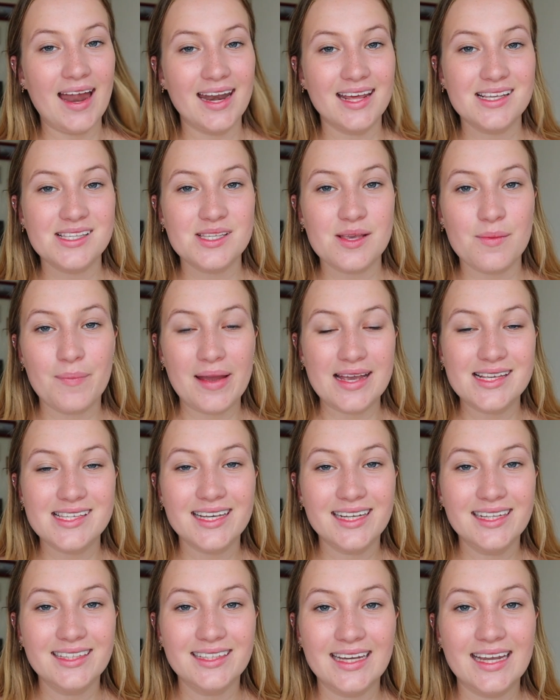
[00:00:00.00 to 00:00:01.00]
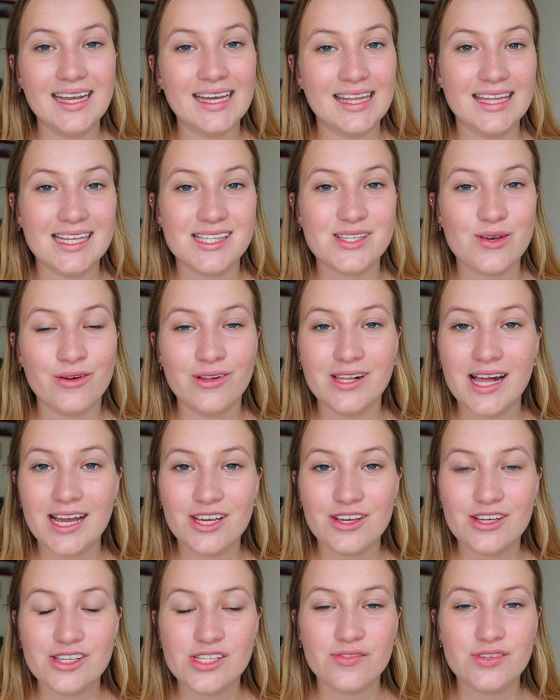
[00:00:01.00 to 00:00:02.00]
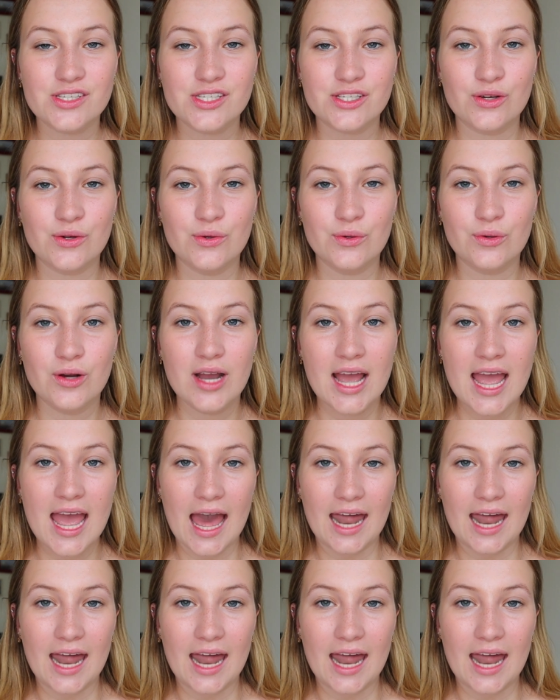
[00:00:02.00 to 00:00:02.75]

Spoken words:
that is basically it. That's all I use for school.